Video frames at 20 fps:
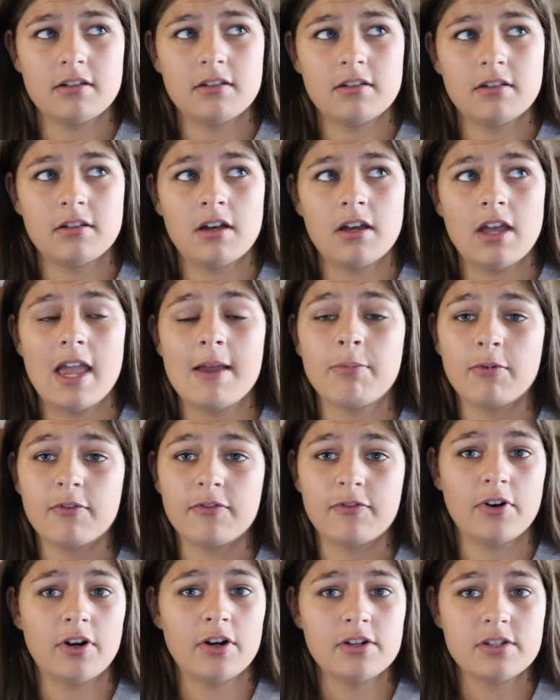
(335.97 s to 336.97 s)
the April
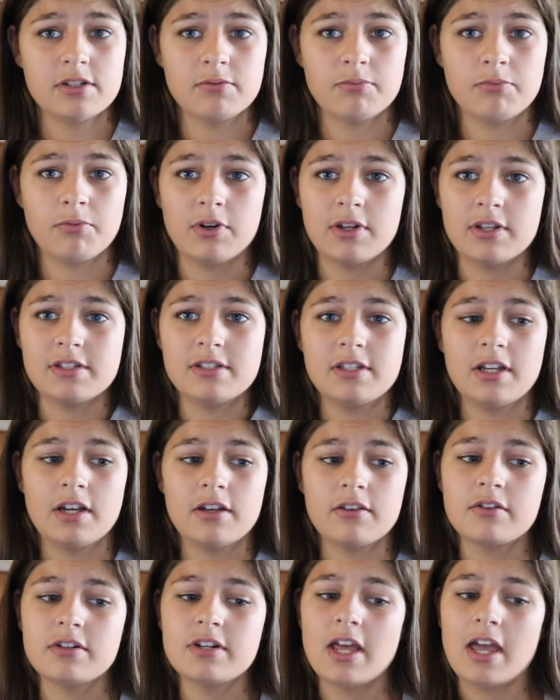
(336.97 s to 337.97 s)
1st was the
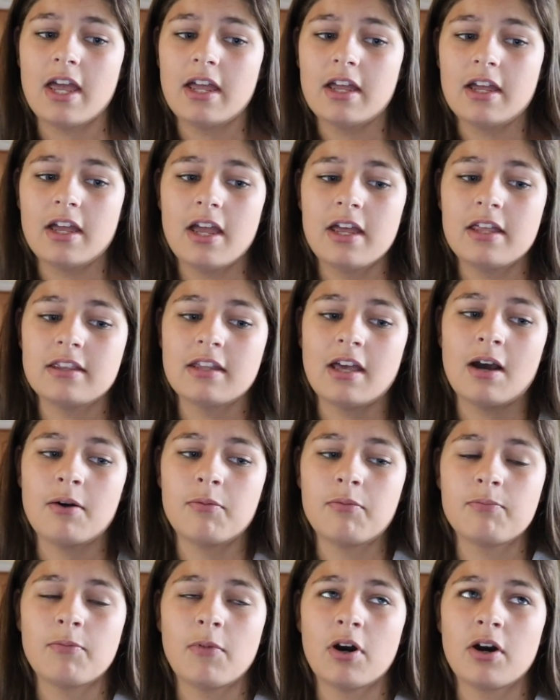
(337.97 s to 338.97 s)
other day and
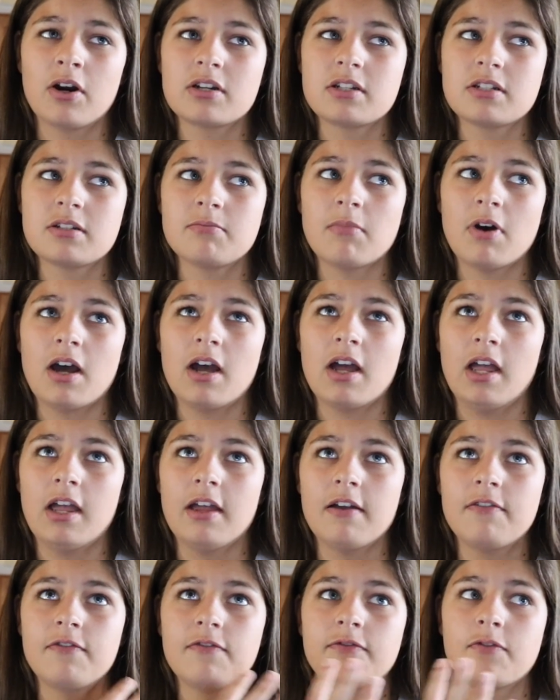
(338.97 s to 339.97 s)
that marked
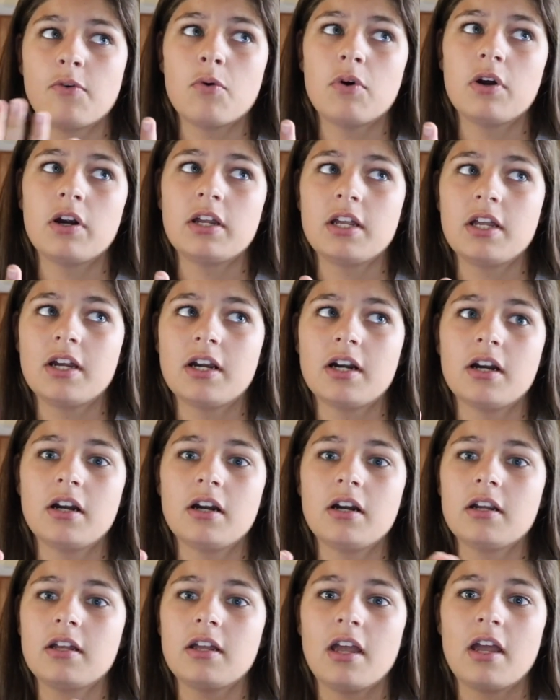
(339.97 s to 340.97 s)
my four
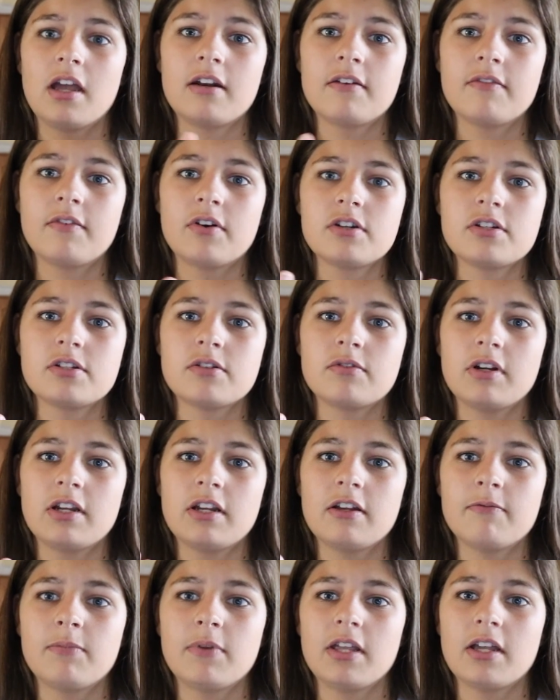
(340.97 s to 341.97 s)
year
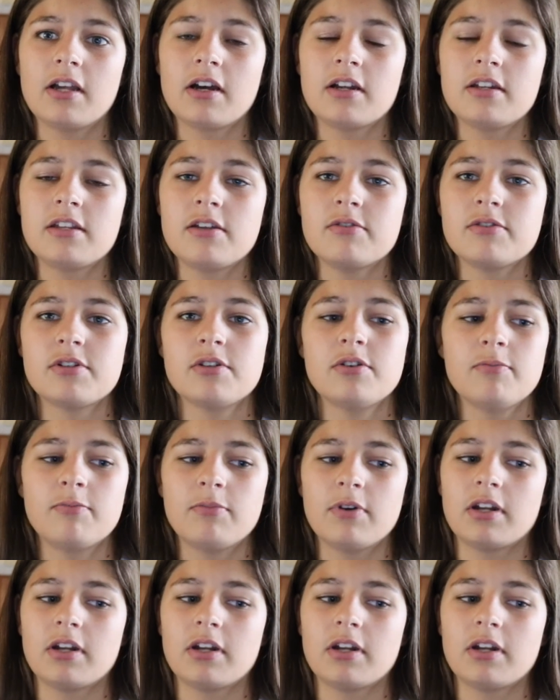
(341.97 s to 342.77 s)
anniversary of being on YouTube.